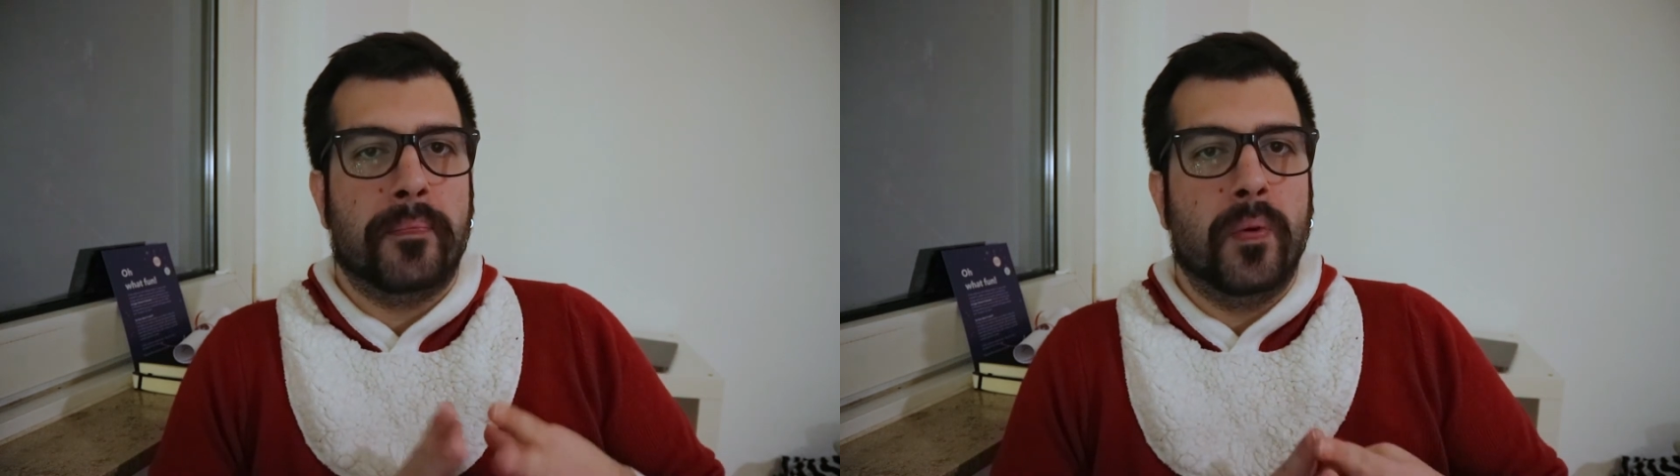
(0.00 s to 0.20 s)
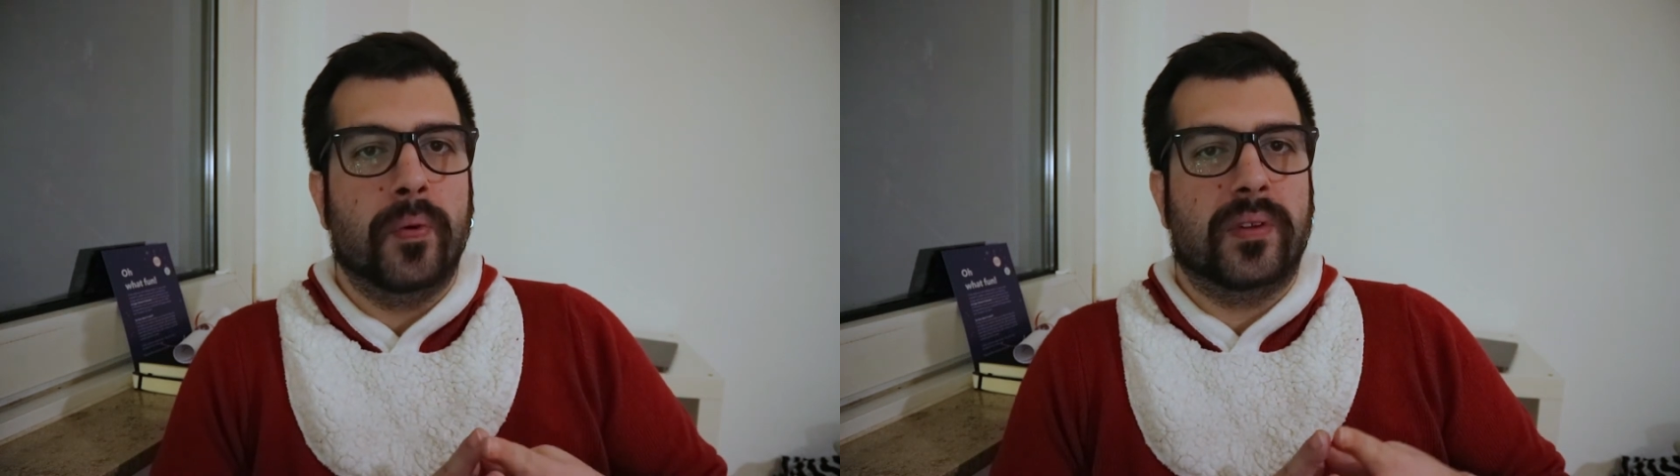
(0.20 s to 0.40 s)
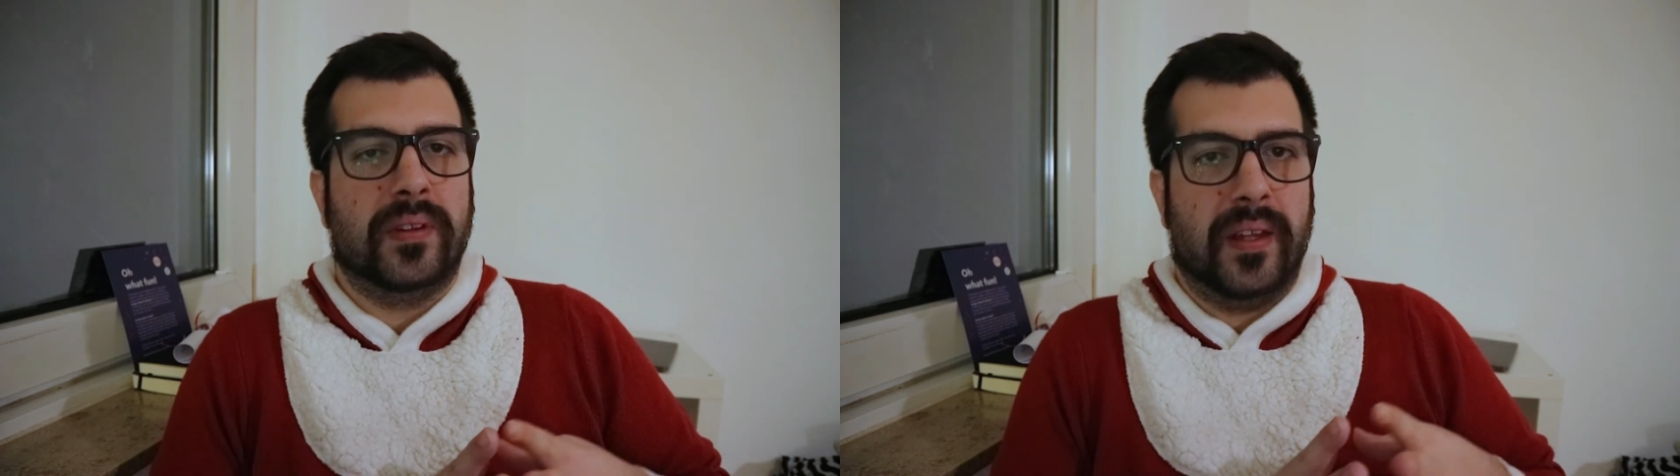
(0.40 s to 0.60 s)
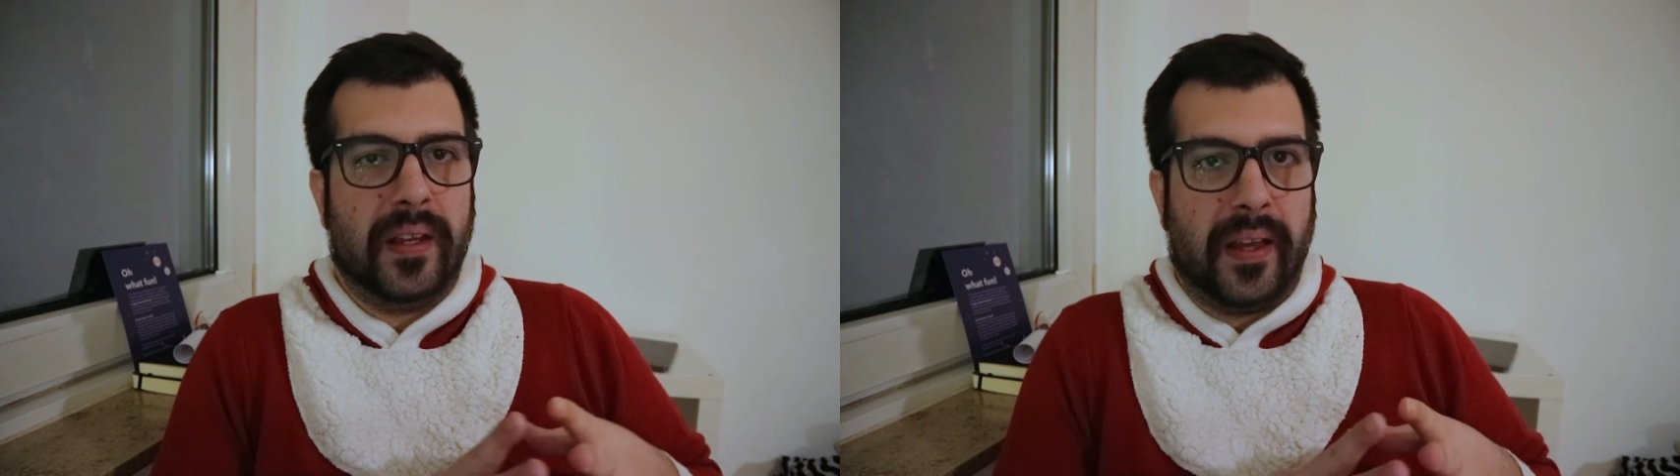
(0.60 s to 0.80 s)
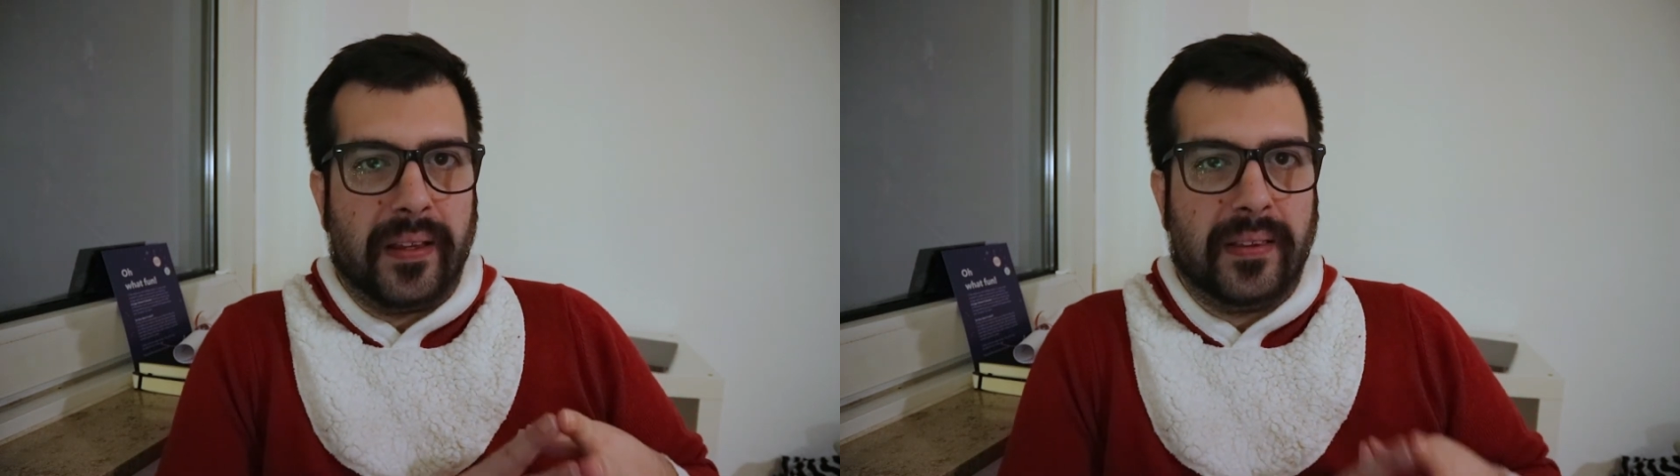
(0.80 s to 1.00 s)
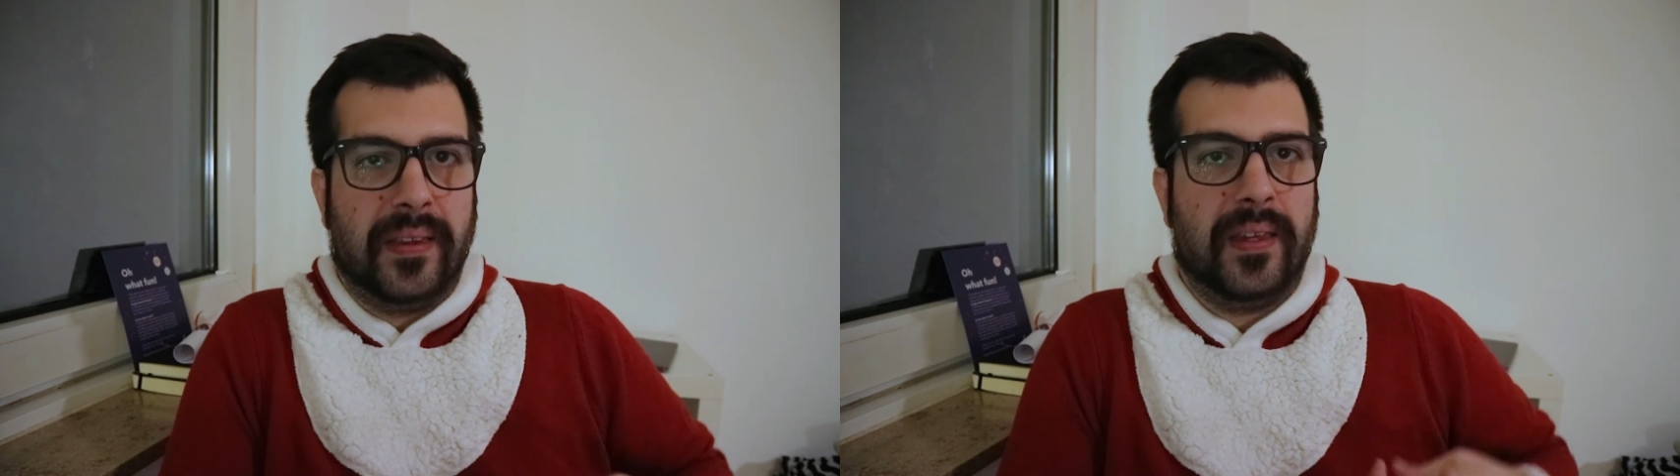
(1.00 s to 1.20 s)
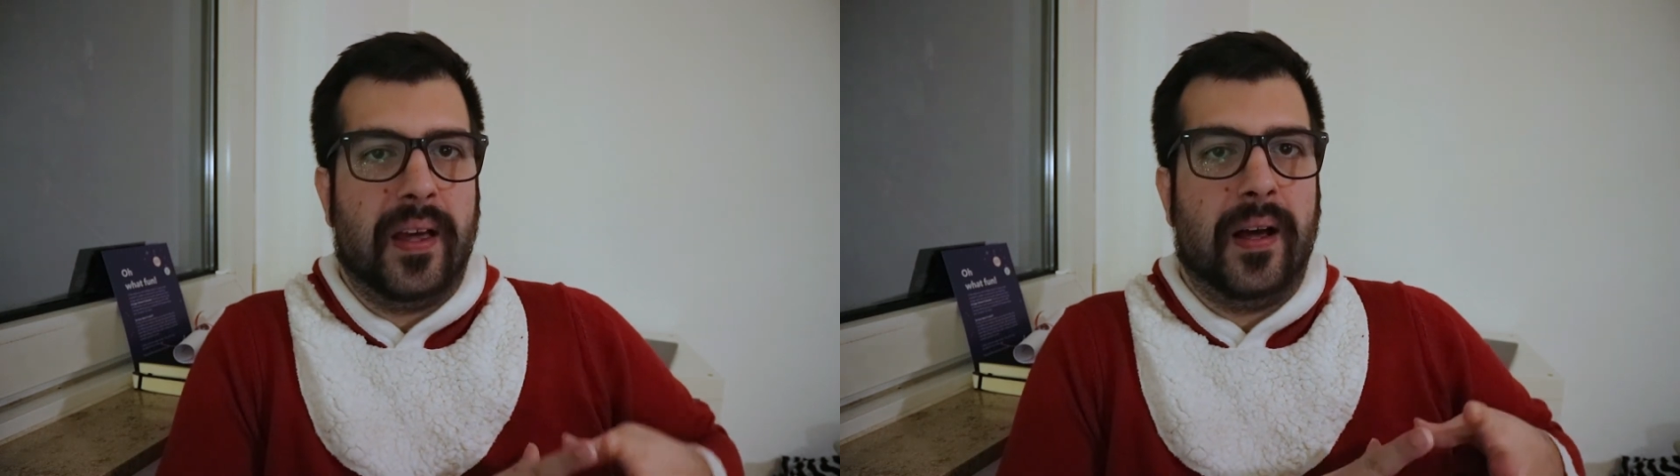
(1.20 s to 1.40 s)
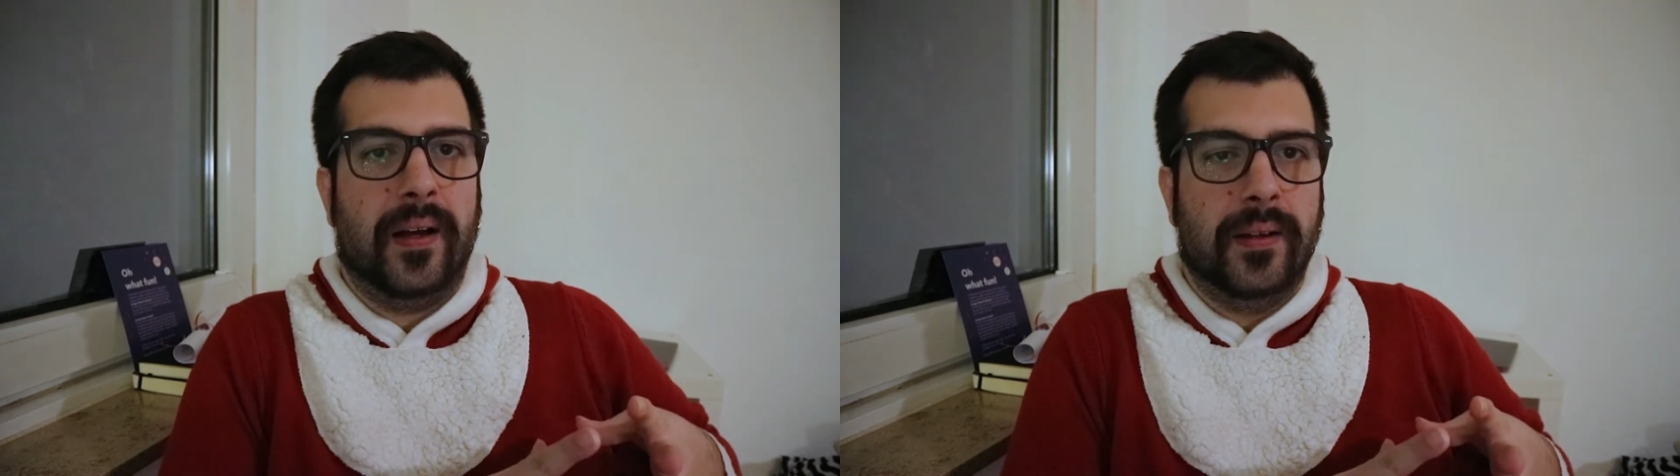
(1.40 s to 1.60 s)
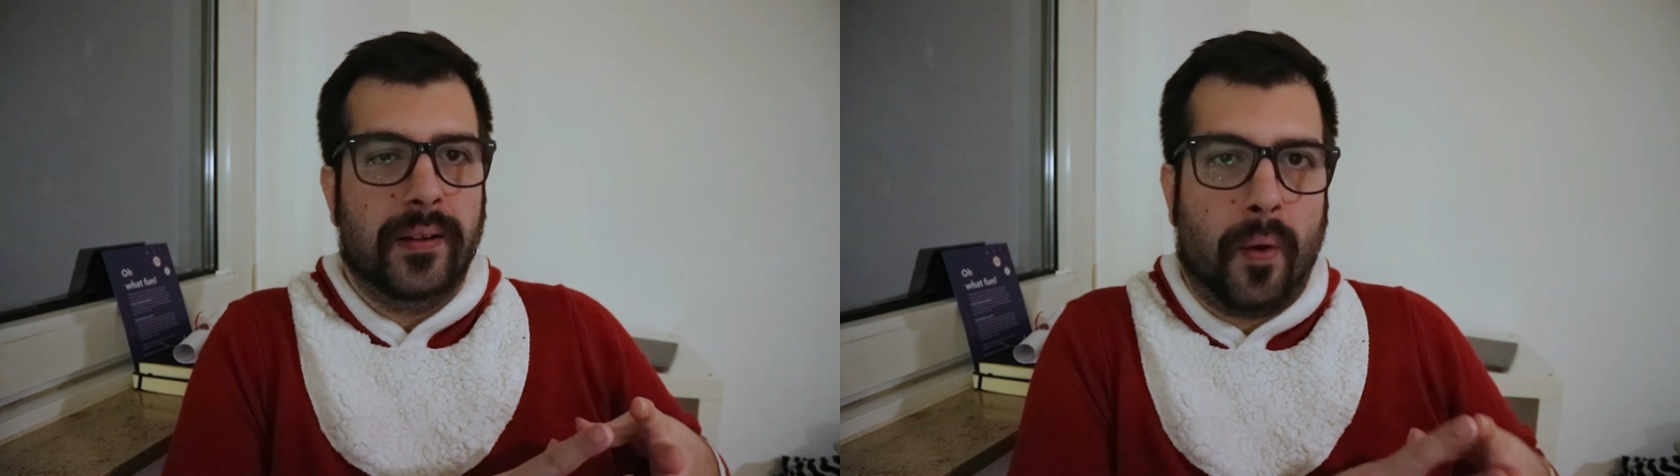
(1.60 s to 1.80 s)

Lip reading: put an idea